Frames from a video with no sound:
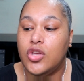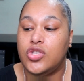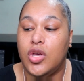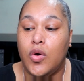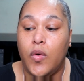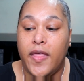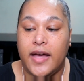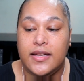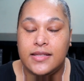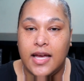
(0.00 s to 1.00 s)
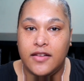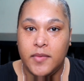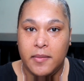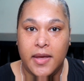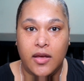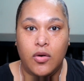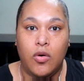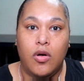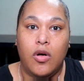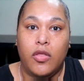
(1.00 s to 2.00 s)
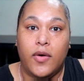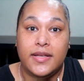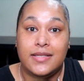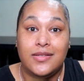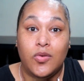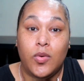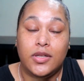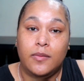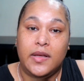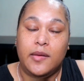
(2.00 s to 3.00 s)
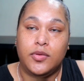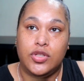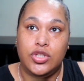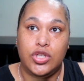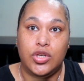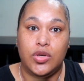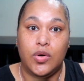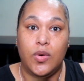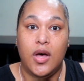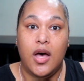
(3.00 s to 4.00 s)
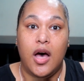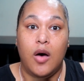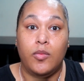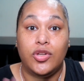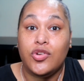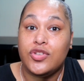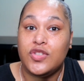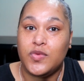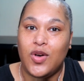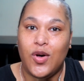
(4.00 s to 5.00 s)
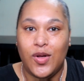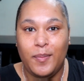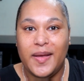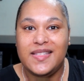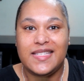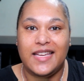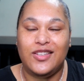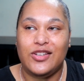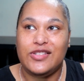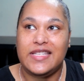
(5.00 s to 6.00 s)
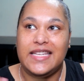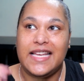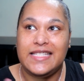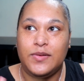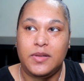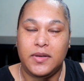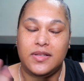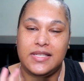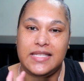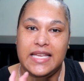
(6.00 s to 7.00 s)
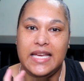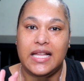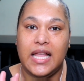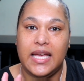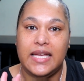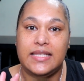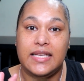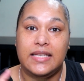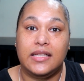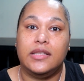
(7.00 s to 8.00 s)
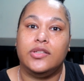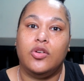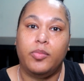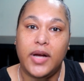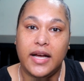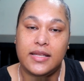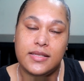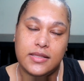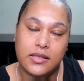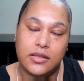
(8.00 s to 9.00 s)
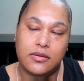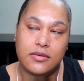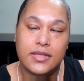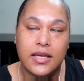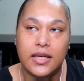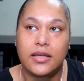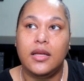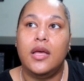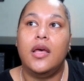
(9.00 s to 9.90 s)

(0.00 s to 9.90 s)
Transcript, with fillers: So that is kind of my main goal, although I still want to be able to do what nurses would call bedside nursing. I still want to be able to see clients in the clinical practice, in the clinical setting.